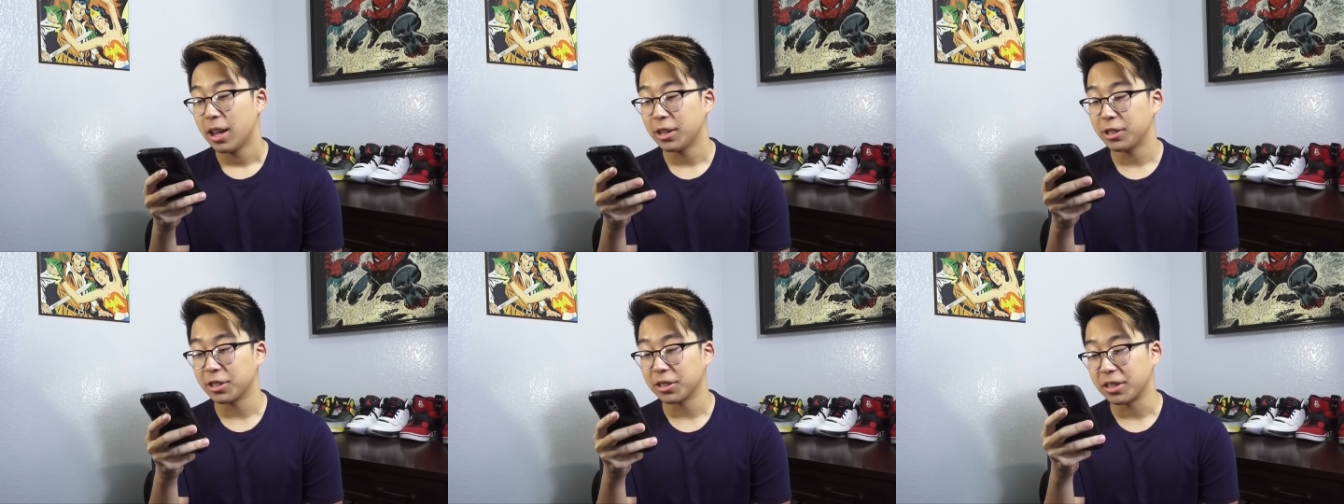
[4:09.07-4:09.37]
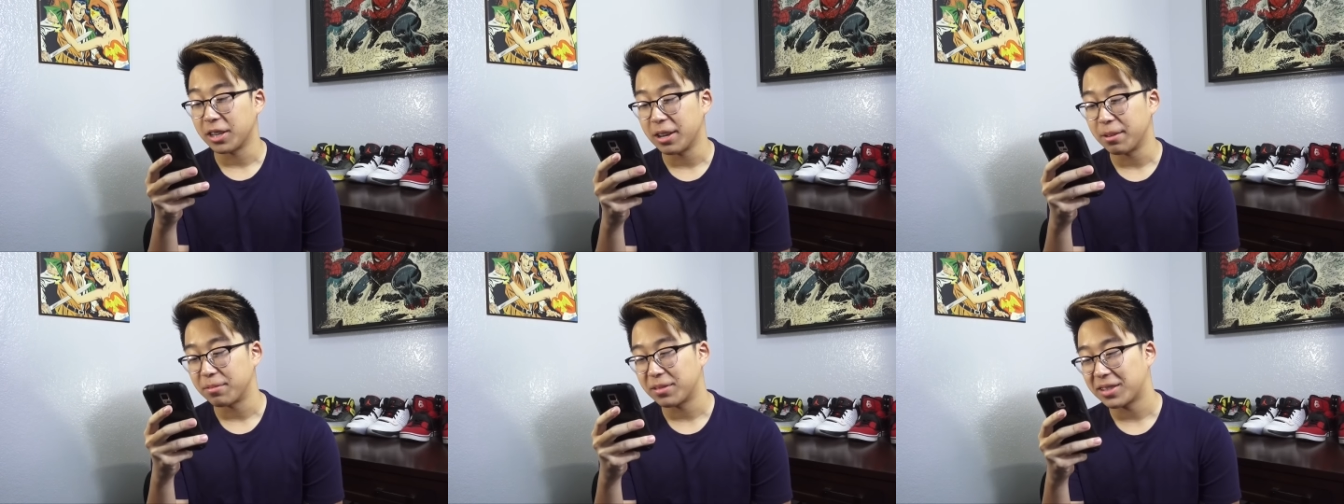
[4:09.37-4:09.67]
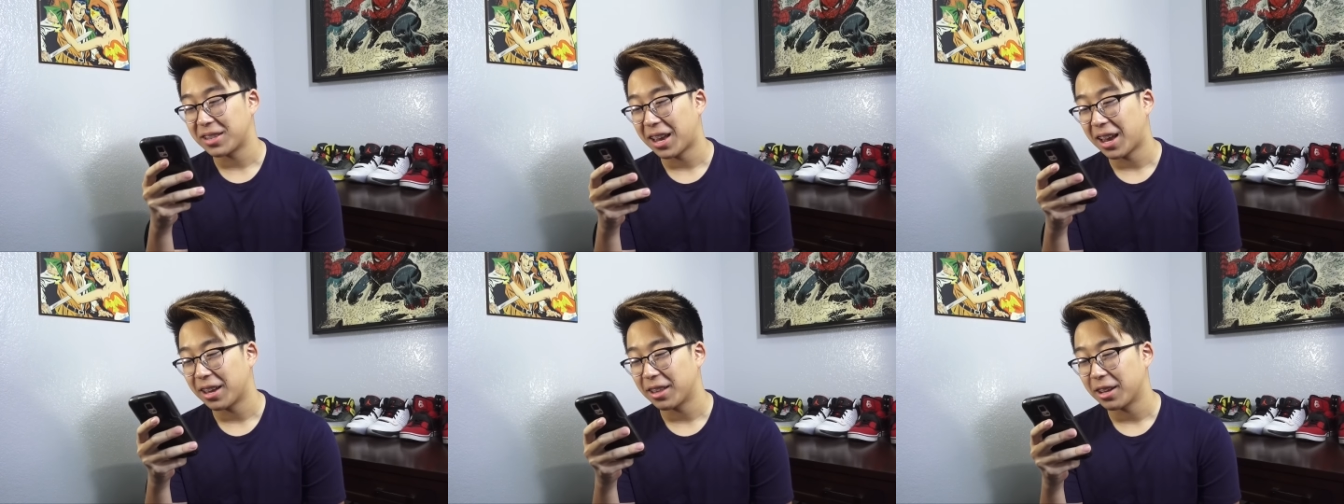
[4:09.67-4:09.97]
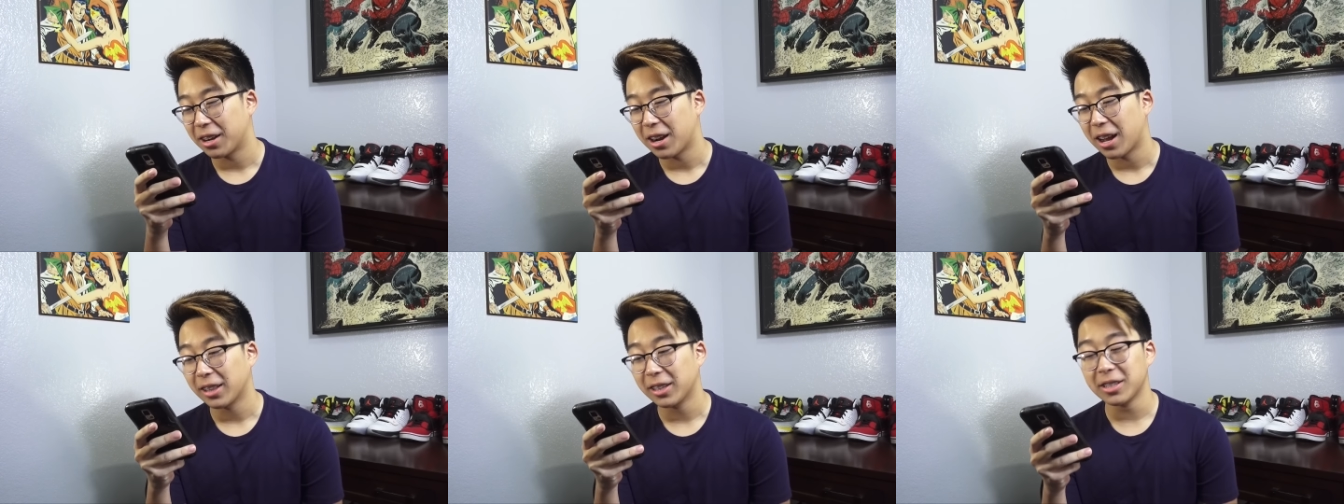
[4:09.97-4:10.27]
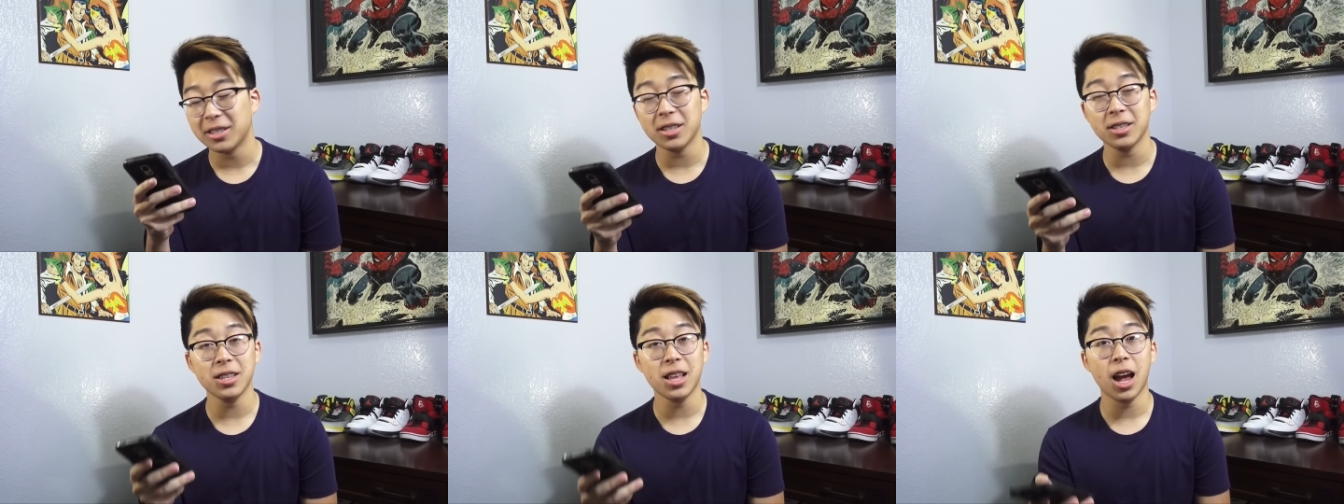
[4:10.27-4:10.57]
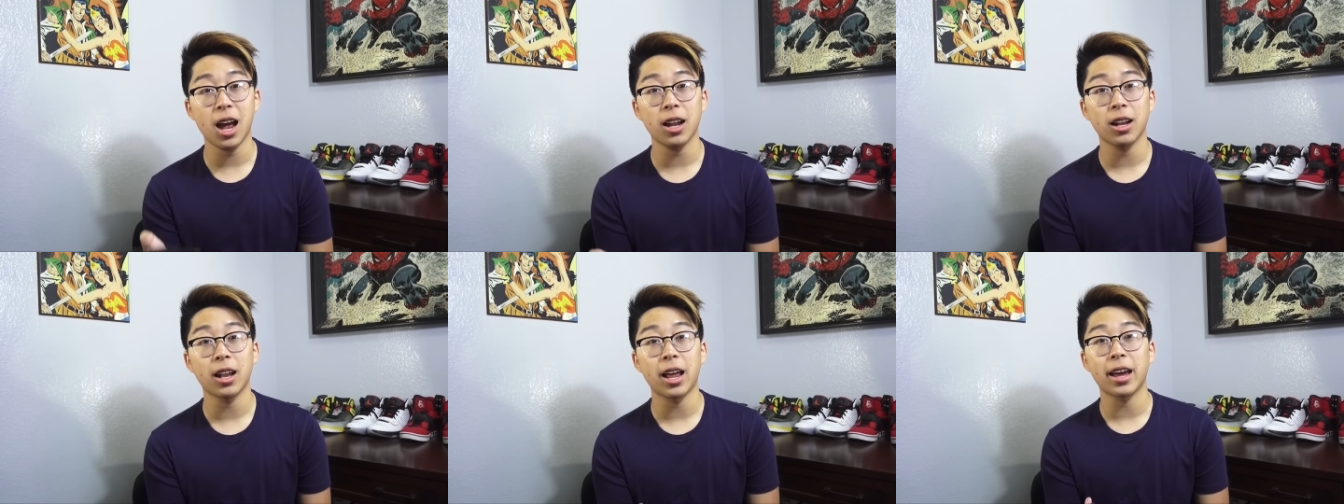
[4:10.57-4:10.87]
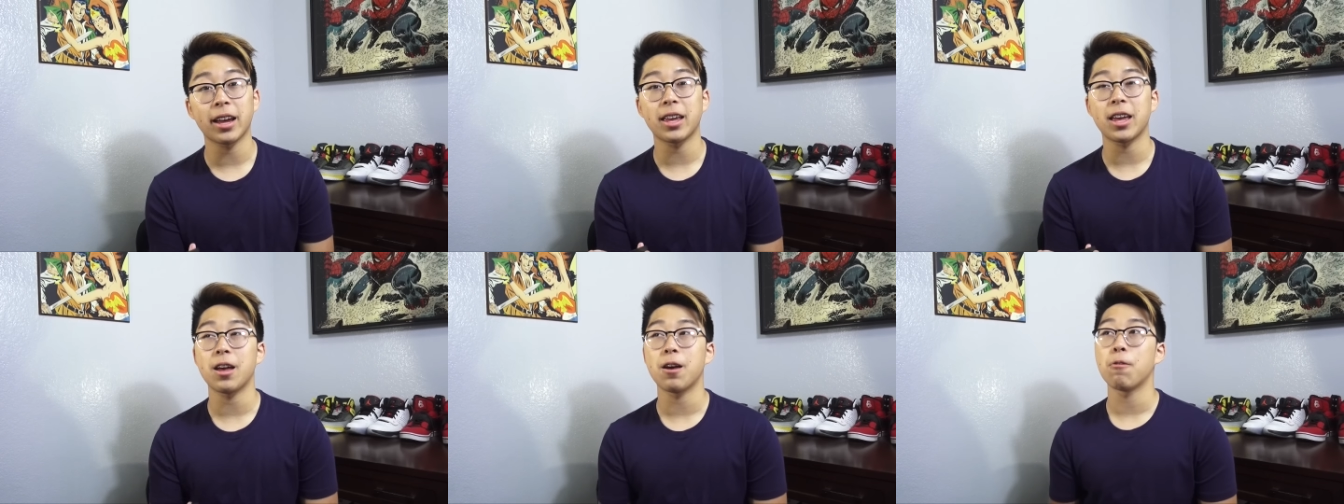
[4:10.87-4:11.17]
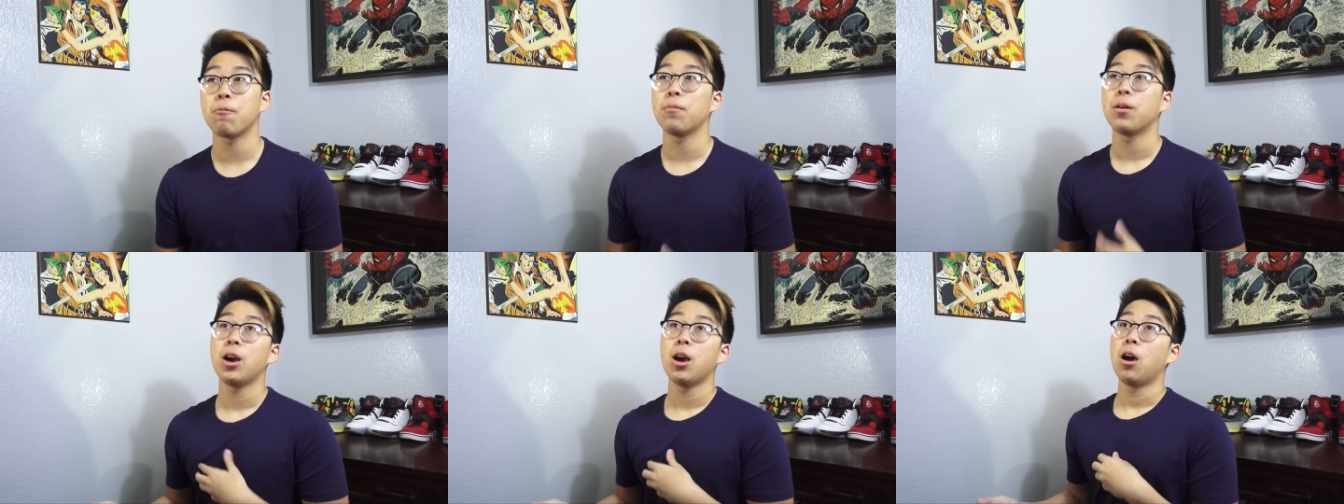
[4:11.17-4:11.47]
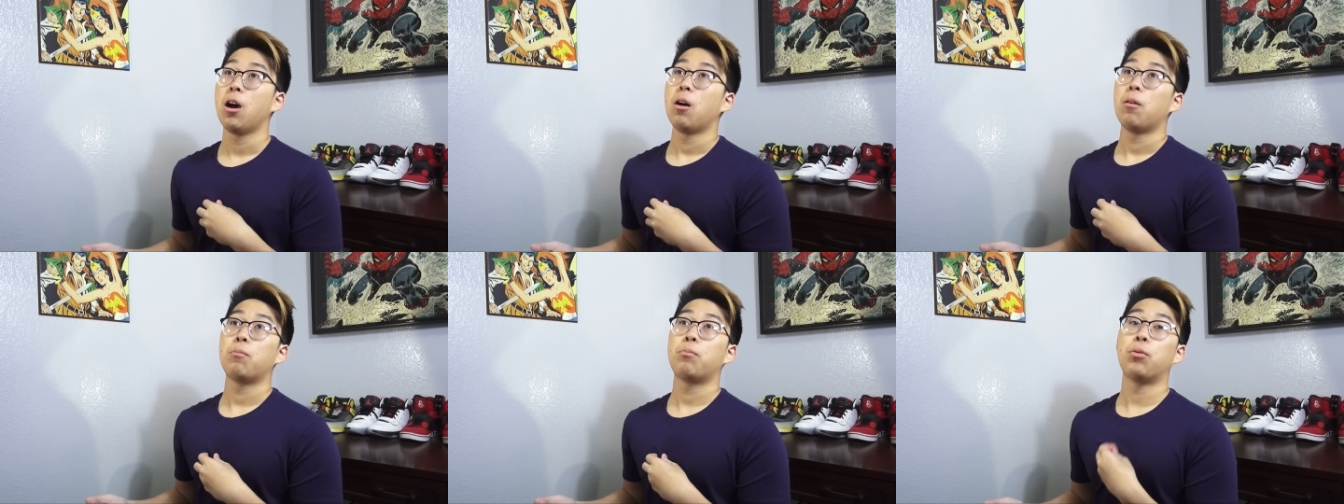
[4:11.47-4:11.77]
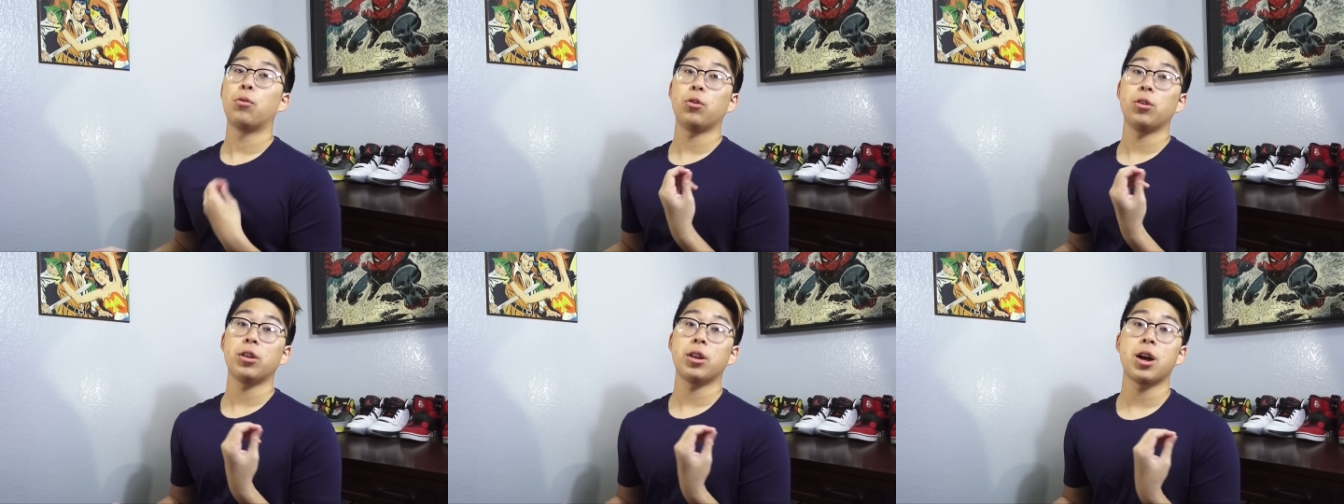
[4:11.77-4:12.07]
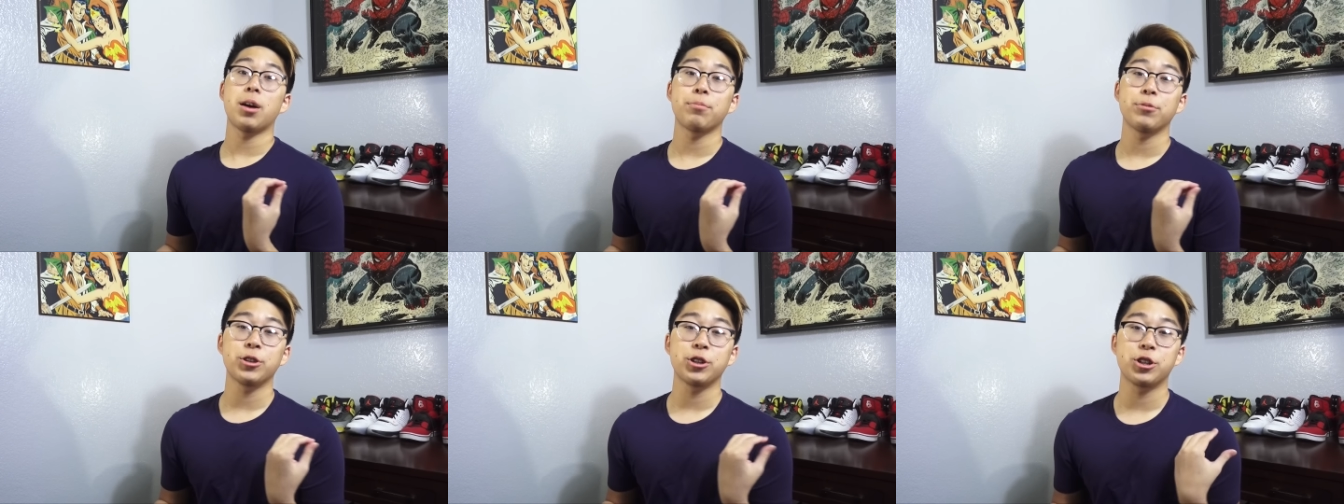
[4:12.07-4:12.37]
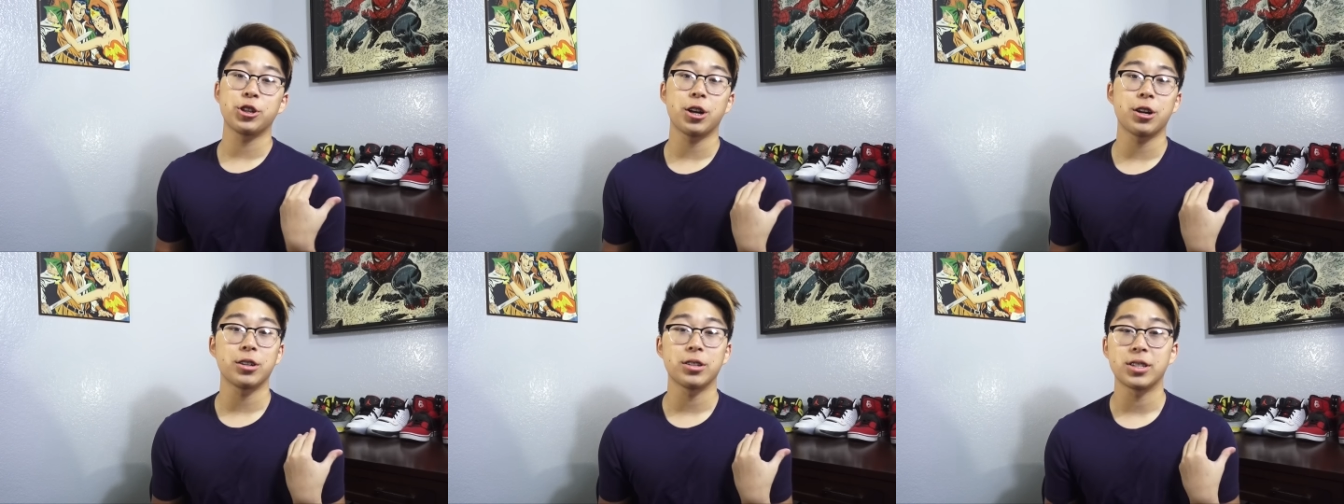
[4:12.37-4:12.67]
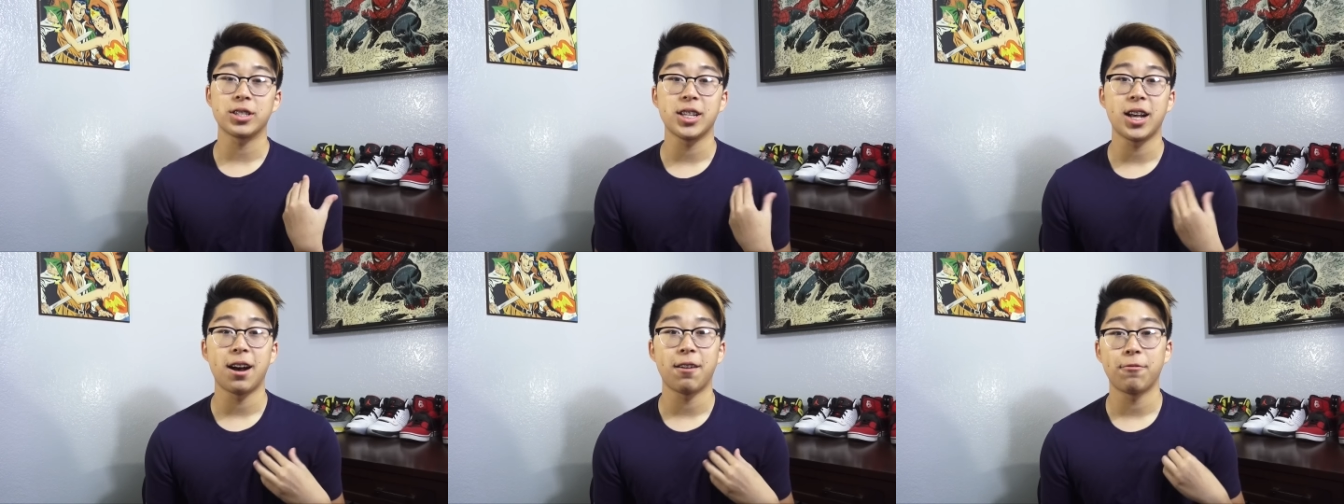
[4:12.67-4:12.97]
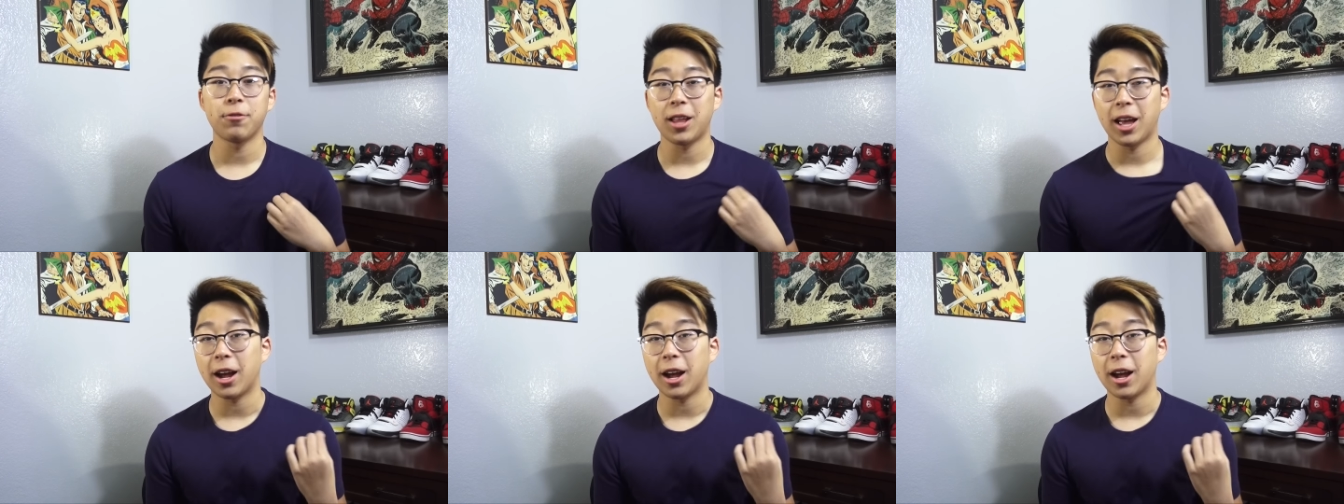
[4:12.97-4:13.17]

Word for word: It's just him staying there. At least it's not like him pulling off his shirt and stuff.